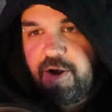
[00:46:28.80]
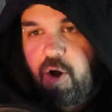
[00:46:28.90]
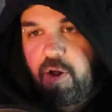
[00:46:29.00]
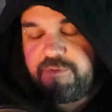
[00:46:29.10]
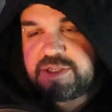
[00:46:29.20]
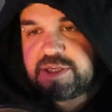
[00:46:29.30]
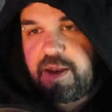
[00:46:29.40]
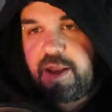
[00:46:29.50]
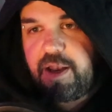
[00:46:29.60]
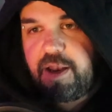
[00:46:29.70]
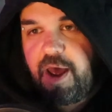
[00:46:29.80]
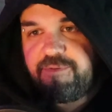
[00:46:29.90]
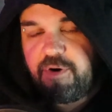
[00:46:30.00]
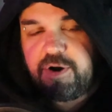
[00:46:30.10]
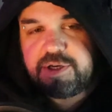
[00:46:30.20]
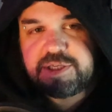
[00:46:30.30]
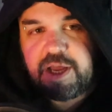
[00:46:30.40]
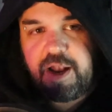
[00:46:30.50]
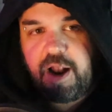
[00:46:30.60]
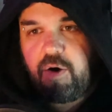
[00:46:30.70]
all of a sudden oh. at first.
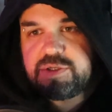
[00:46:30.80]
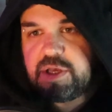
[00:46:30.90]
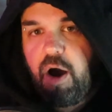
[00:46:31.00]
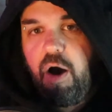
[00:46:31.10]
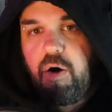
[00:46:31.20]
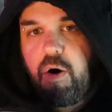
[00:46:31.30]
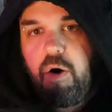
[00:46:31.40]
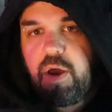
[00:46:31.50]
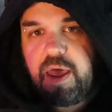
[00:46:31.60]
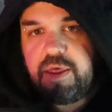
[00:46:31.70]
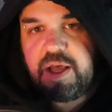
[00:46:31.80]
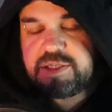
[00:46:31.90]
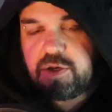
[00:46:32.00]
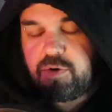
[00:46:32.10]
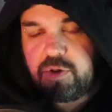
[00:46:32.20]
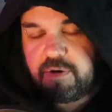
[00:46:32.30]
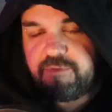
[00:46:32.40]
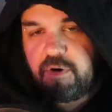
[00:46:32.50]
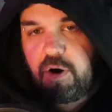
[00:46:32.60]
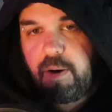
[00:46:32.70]
And I was like, oh, okay, that's a new look
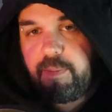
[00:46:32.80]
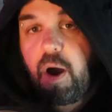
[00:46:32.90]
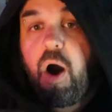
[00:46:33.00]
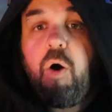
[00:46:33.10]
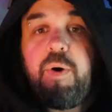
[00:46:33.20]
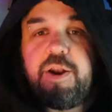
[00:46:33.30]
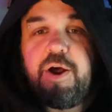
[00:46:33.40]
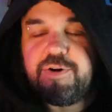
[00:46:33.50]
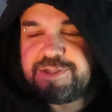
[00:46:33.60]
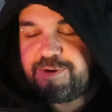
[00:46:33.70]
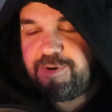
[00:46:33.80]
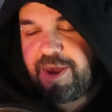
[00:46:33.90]
for her. I'm, oh, wait, no, it's new